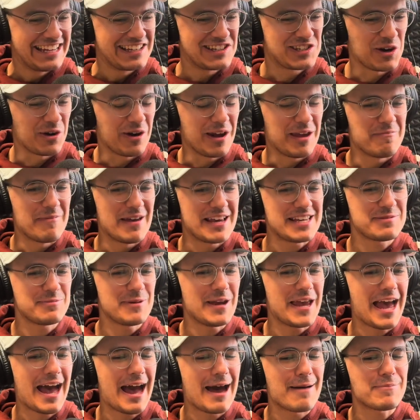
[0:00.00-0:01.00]
So it makes
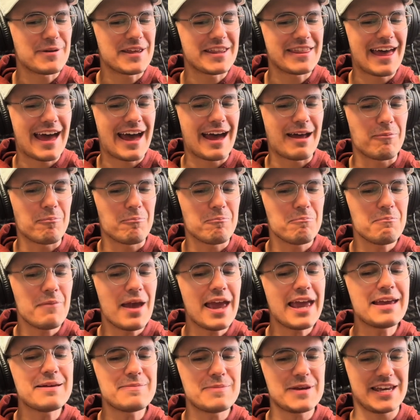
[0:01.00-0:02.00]
me happy that
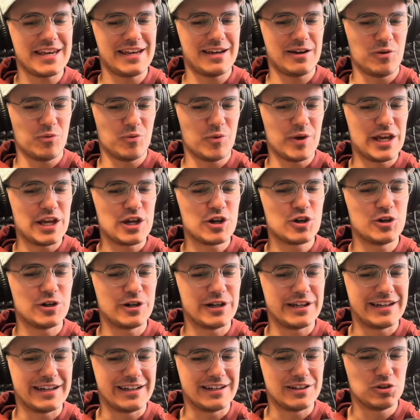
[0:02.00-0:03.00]
maybe we
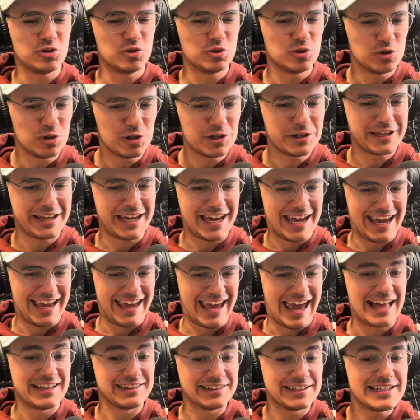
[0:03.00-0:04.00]
could
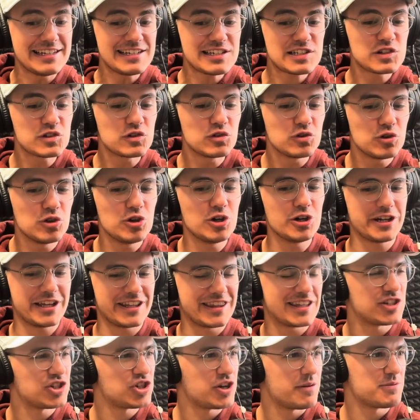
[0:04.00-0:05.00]
at least look at
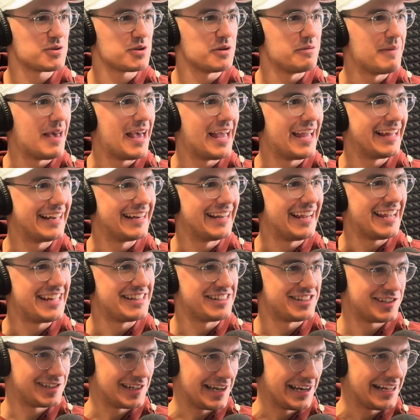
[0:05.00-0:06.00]
the chips we made
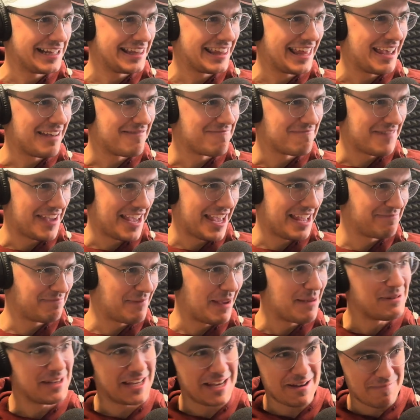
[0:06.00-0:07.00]
and study them and
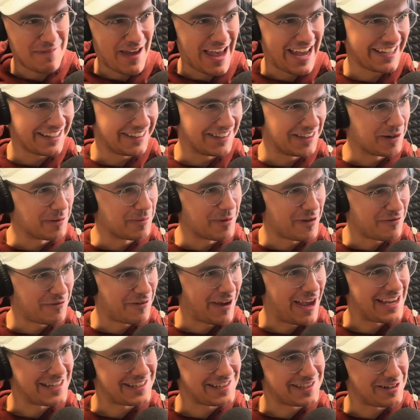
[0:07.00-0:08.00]
maybe get back a little bit
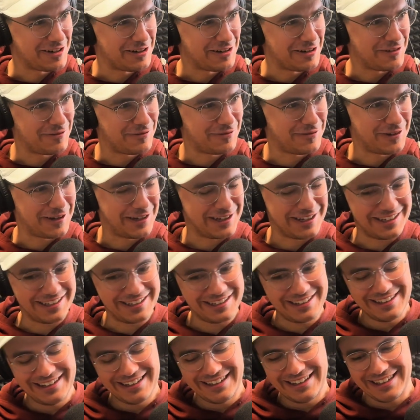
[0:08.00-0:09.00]
faster if,
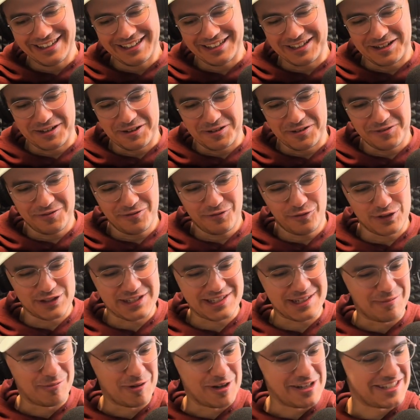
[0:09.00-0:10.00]
for
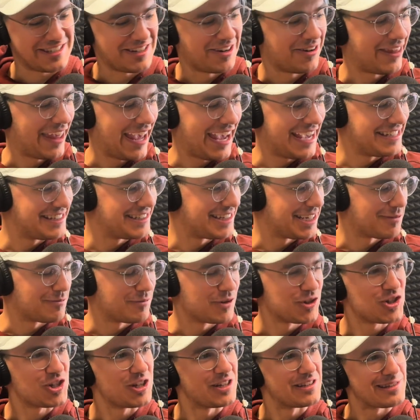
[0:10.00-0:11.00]
some reason all the ASIC
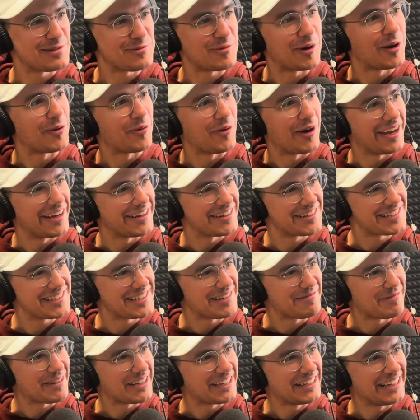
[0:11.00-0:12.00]
machines went away or
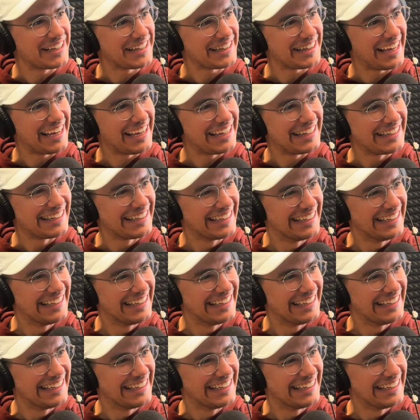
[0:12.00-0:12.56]
something like that.